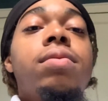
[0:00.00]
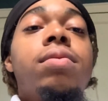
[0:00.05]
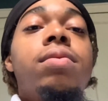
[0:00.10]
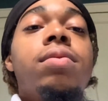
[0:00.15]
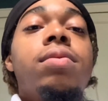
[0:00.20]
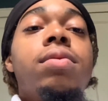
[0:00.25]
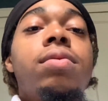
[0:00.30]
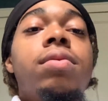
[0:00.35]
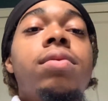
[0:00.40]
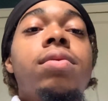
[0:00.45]

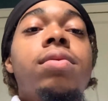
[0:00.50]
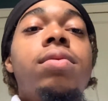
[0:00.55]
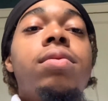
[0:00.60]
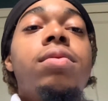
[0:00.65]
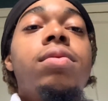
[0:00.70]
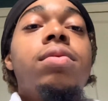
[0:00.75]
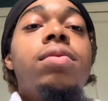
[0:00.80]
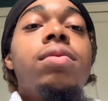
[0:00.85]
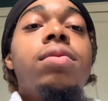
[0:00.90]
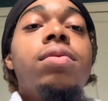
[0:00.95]

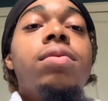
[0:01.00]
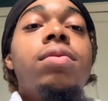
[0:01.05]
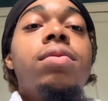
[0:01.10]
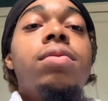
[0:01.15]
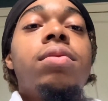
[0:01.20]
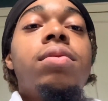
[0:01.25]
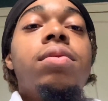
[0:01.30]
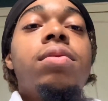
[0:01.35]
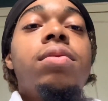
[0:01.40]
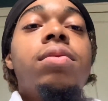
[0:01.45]

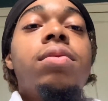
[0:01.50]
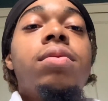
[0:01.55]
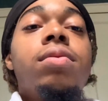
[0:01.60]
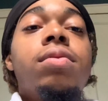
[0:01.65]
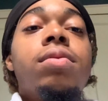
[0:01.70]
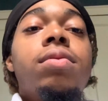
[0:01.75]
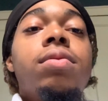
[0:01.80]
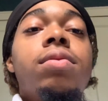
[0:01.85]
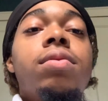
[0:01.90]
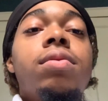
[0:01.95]

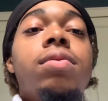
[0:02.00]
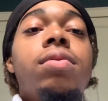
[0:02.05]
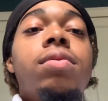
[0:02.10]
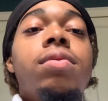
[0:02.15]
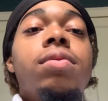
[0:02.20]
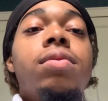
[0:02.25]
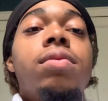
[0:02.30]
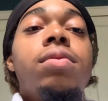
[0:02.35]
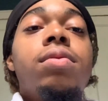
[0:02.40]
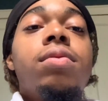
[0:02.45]

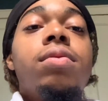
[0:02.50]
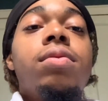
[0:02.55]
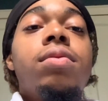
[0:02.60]
(no one is talking)